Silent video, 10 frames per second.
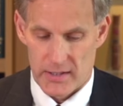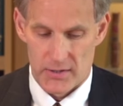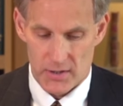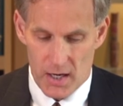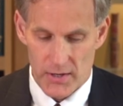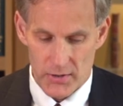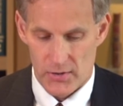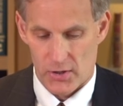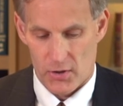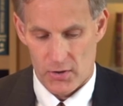is
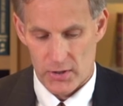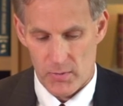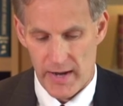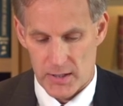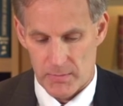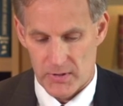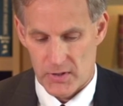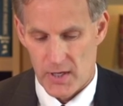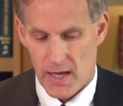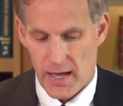under the current
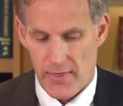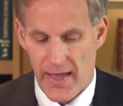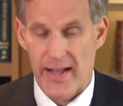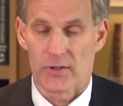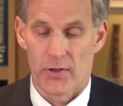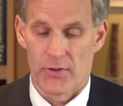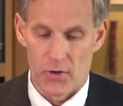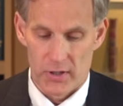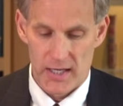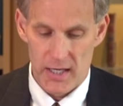arrangements. And that's the
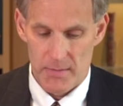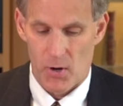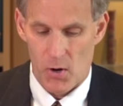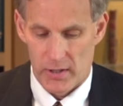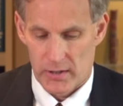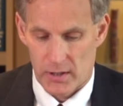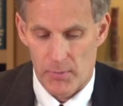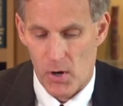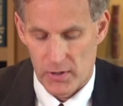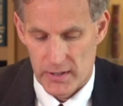third key component,
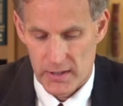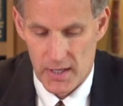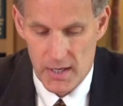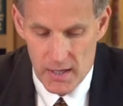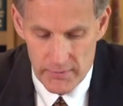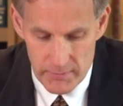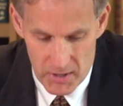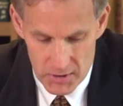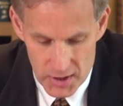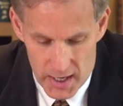component of a
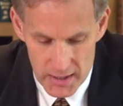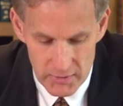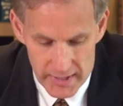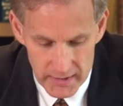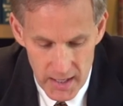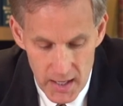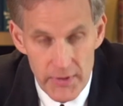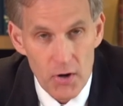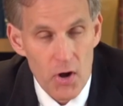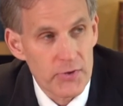marriage contract.
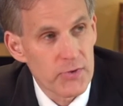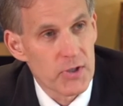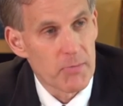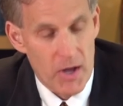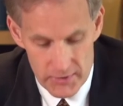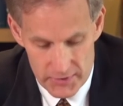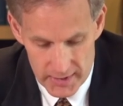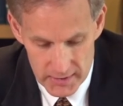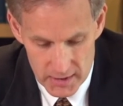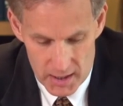There are also some other
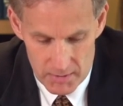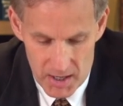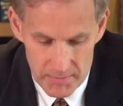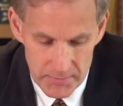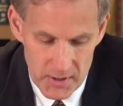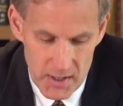things that come up